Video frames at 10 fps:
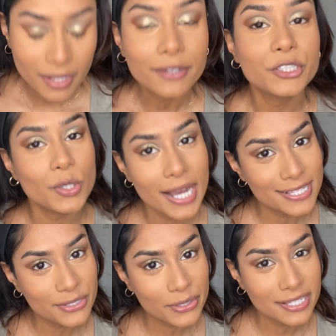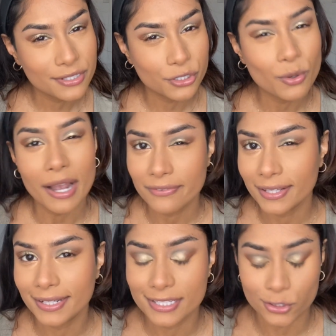Do you guys do this too? I feel
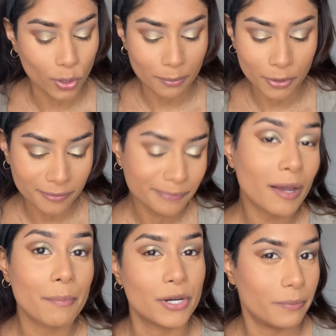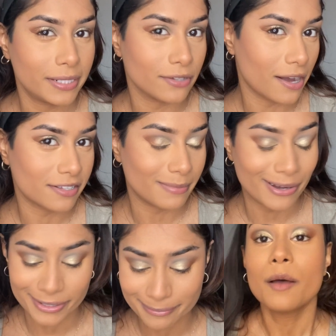like it's normal, but nobody talks about
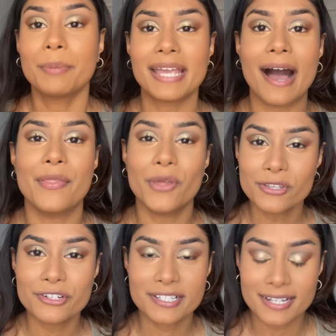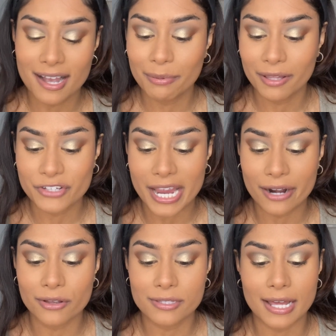it. But yeah, those are just a couple of
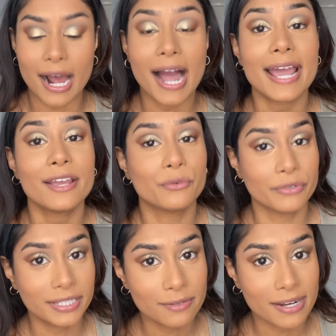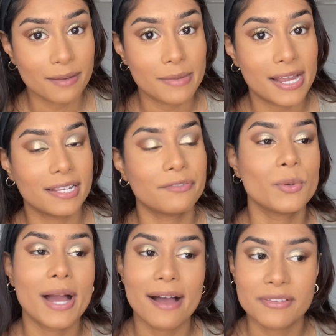channels that I really recommend if you
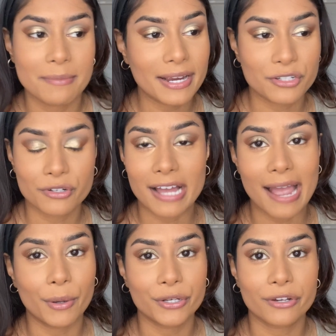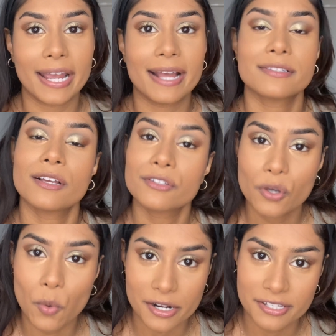have some extra time on your hands to
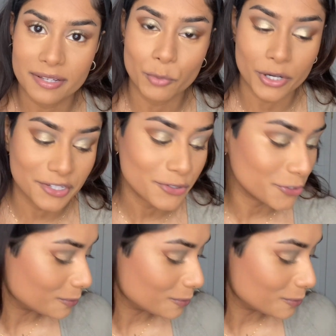watch some more YouTube.